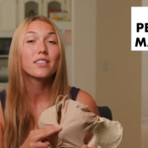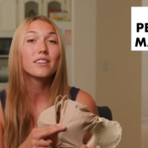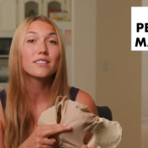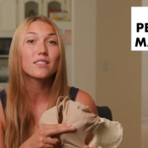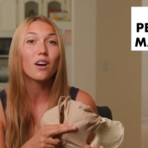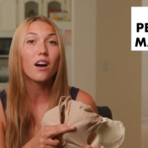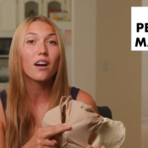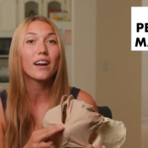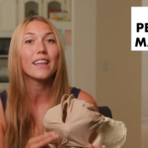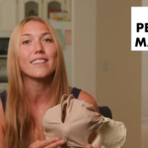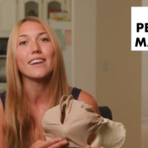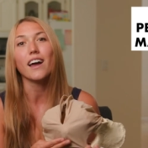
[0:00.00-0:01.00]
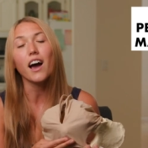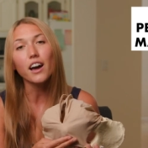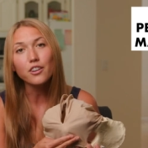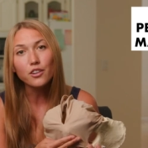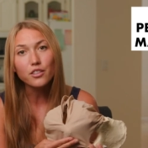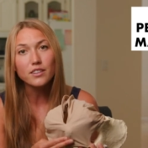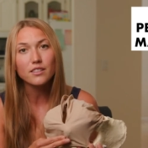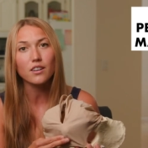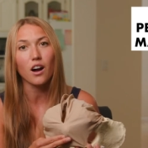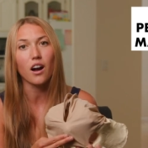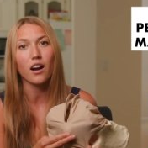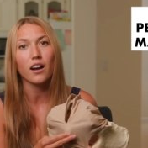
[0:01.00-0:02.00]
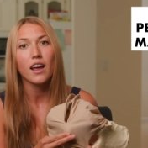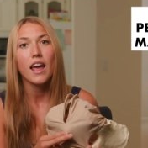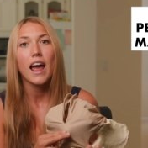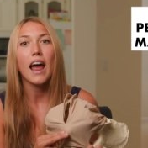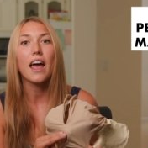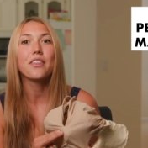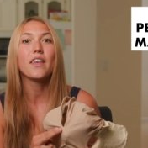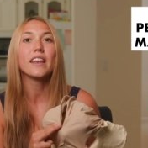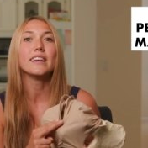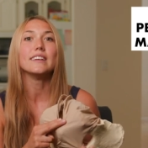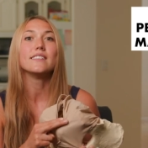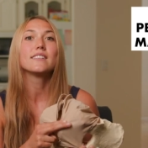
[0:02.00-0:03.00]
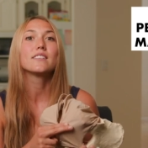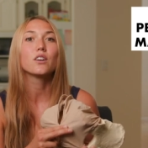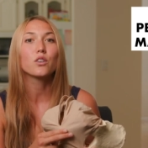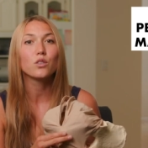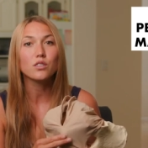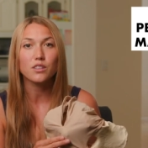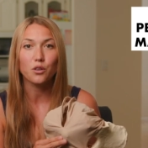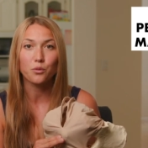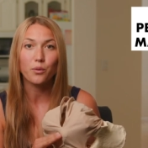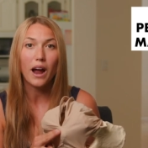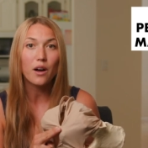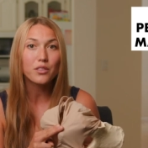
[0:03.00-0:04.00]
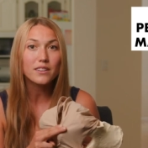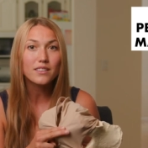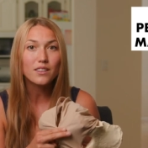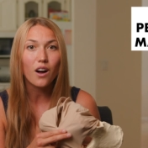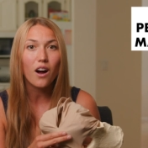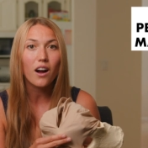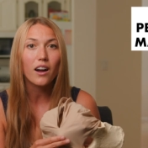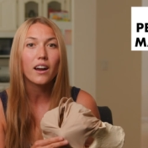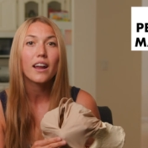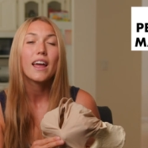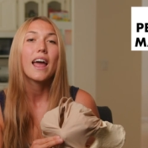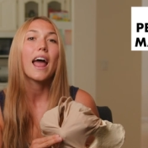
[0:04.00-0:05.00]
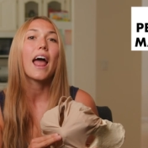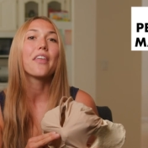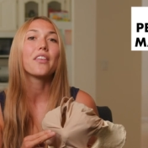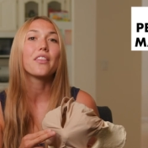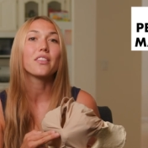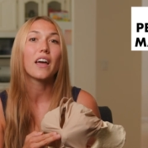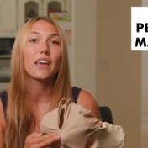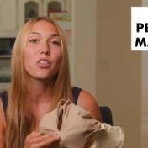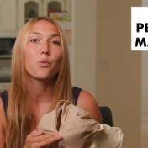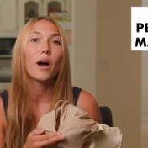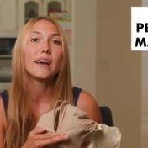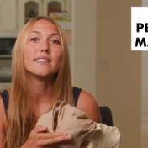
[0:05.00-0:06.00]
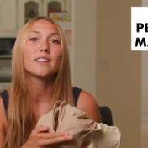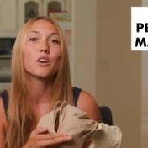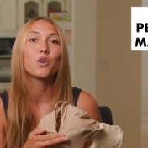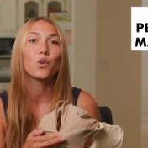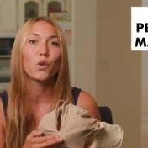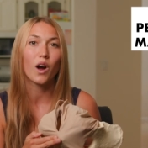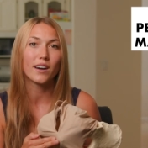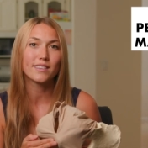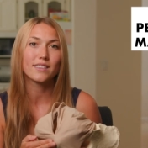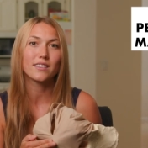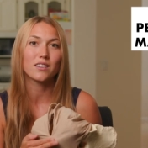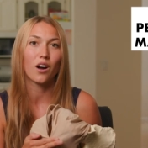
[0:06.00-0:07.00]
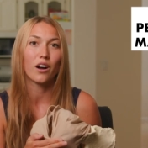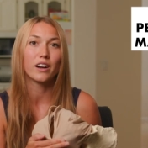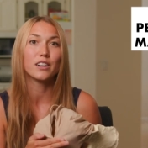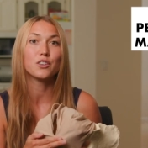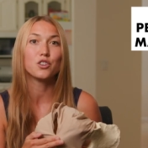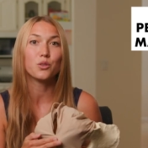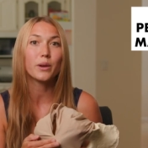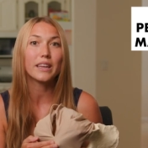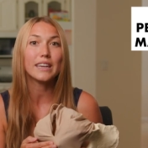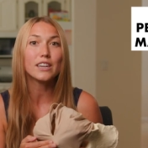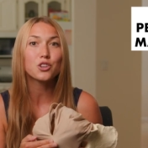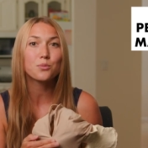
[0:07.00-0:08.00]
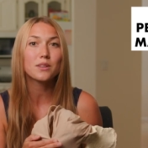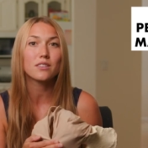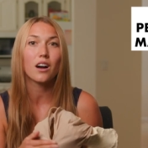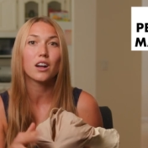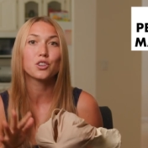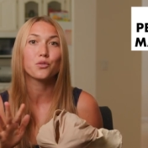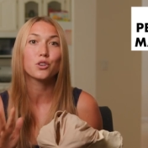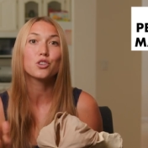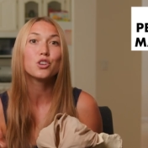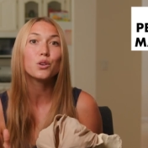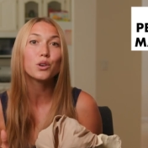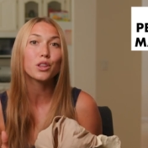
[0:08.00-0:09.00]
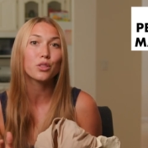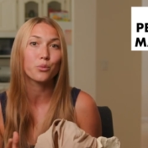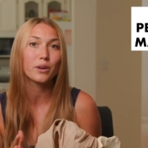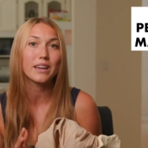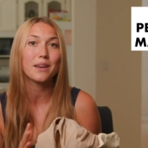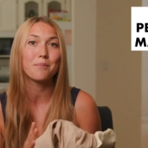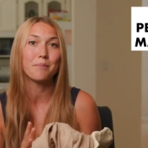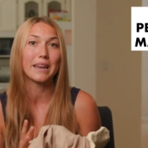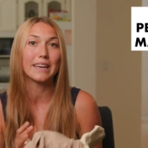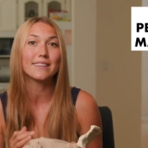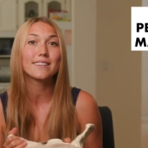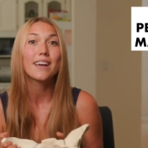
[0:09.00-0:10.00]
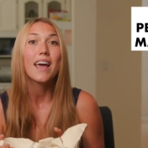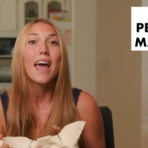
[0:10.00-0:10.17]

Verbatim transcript: the scar and then under the scar and and then in circles around the scar and then lengthwise across the scar, doing each massage for two to three minutes.